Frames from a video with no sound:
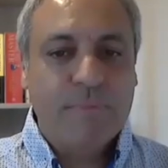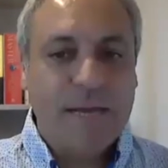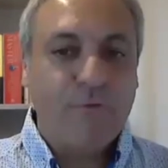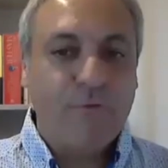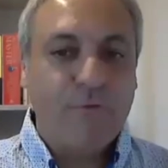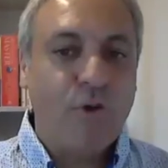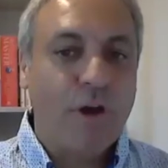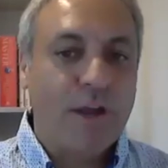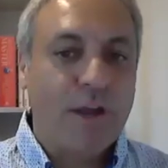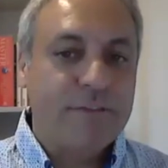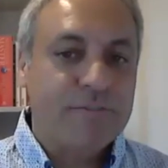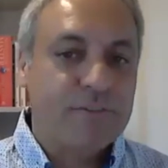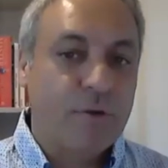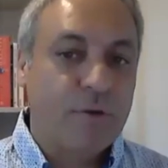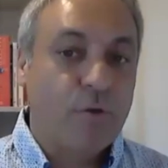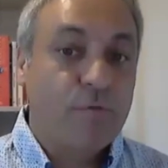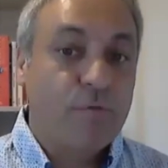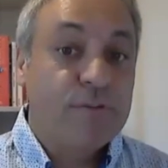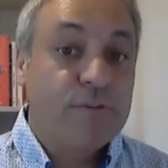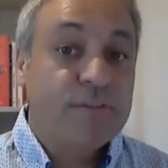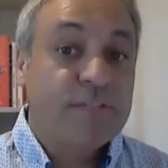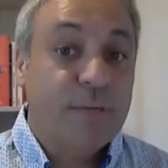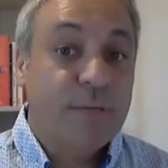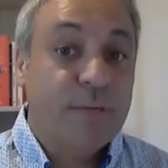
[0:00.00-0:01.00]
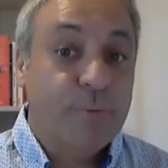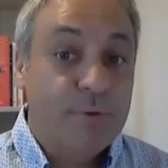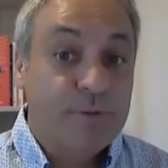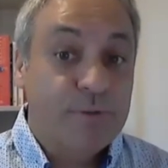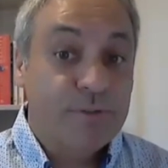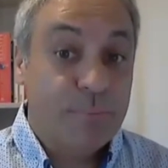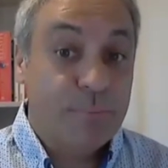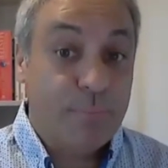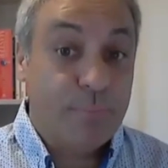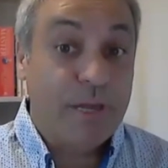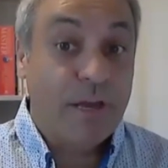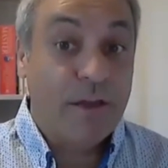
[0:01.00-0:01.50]
right? So obviously it was
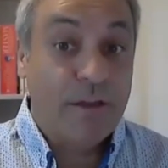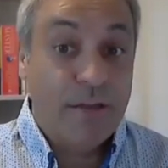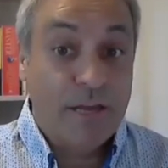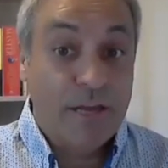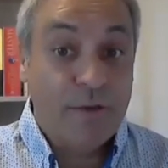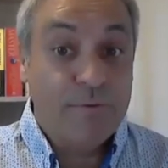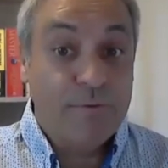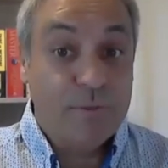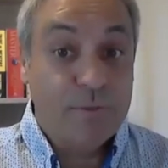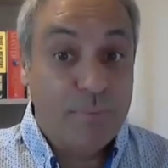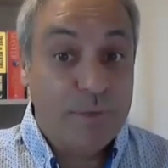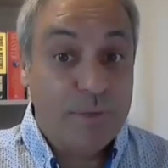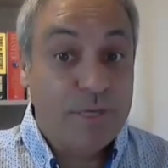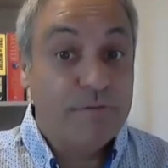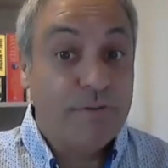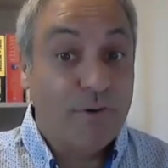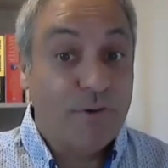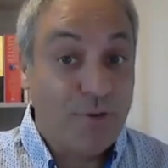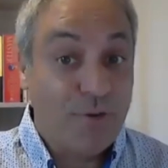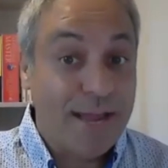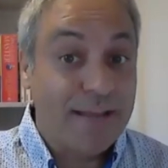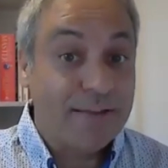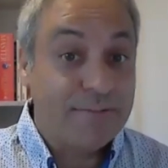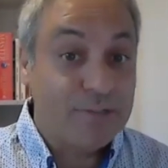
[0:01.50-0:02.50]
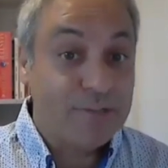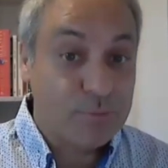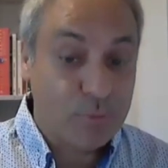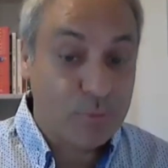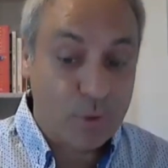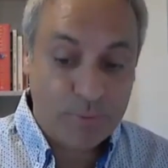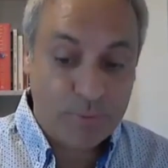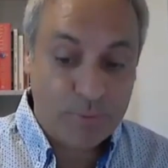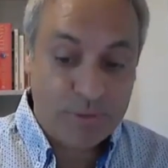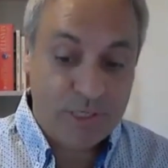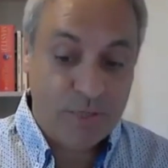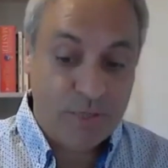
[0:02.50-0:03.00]
a bit of a wreck, this
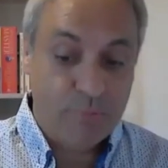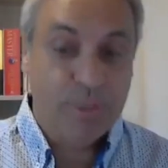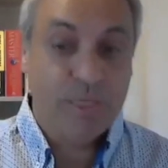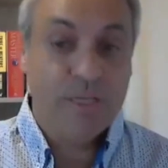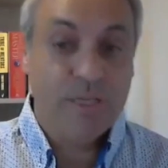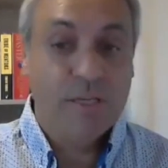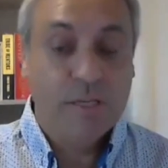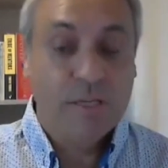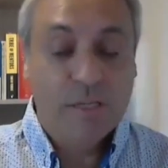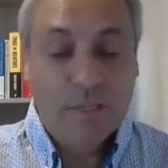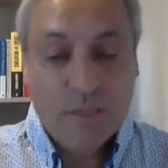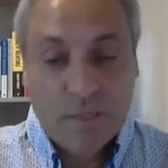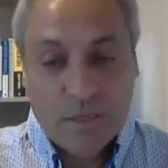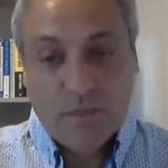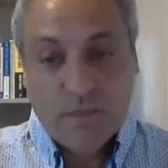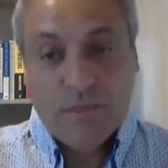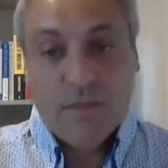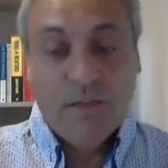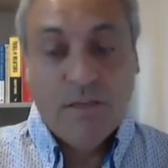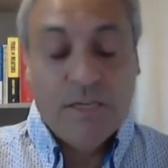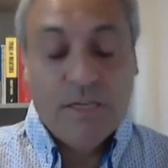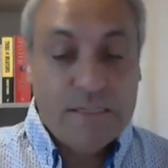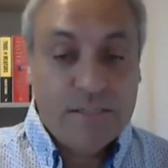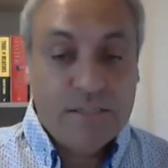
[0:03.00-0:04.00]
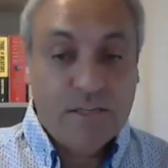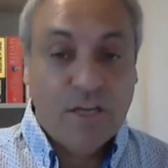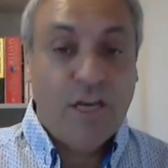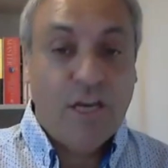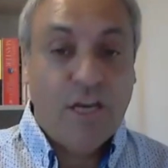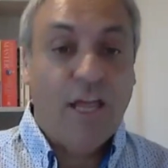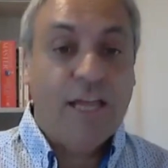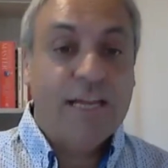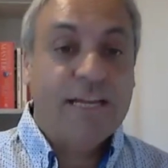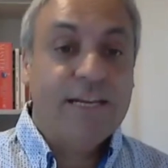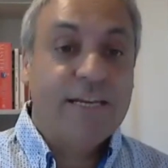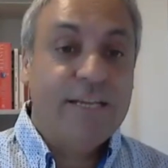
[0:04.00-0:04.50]
property. I mean, it's
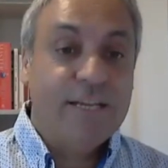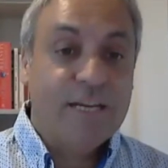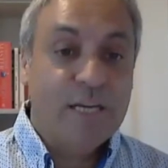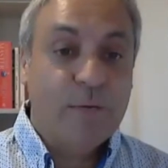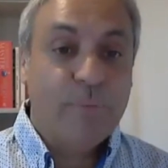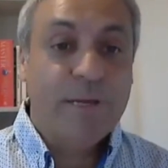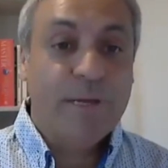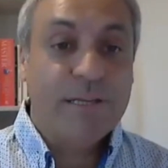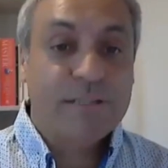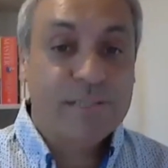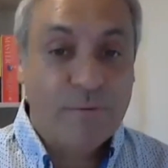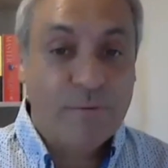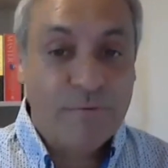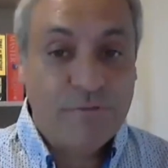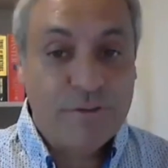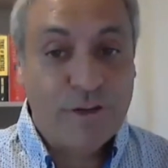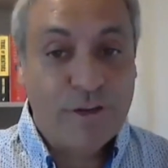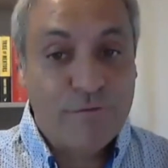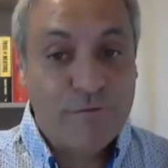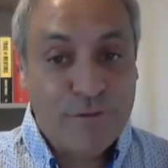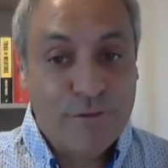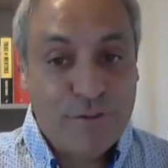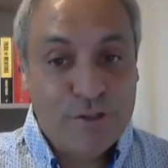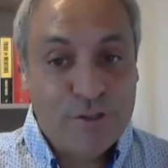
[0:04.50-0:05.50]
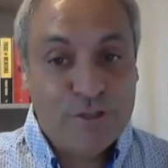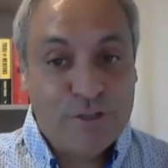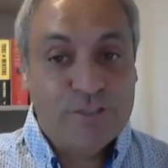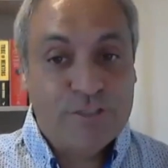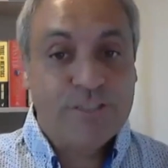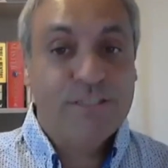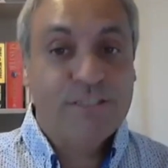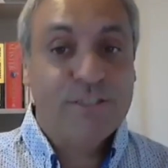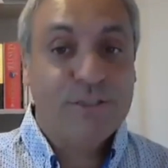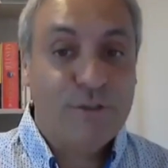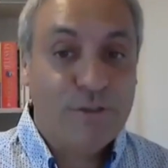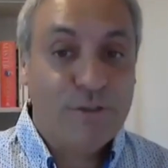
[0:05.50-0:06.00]
unlikely you're going to pick something up for
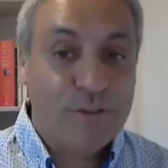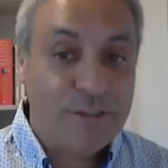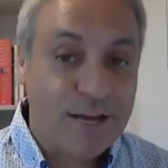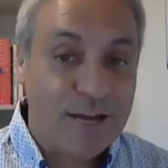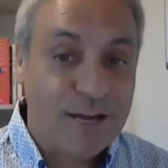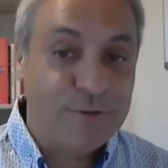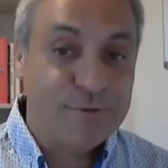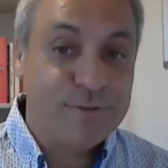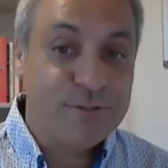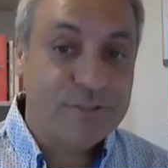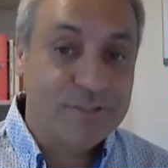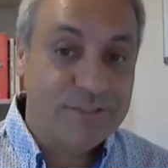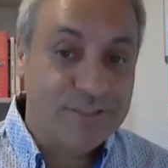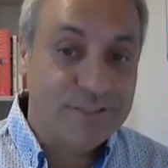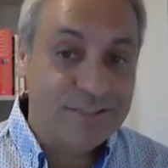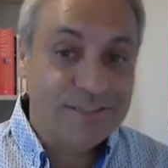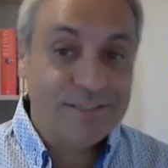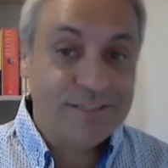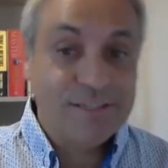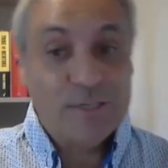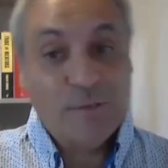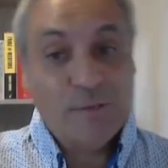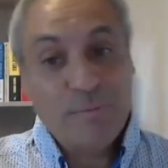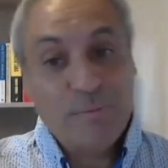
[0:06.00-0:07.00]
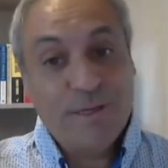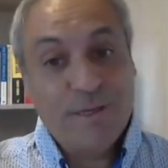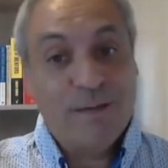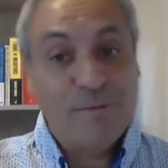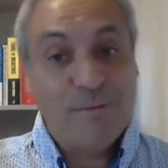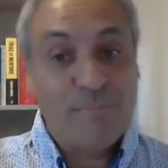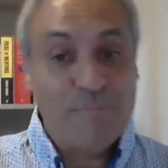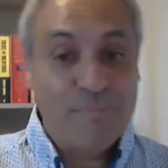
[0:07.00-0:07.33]
32,000 that's going to be a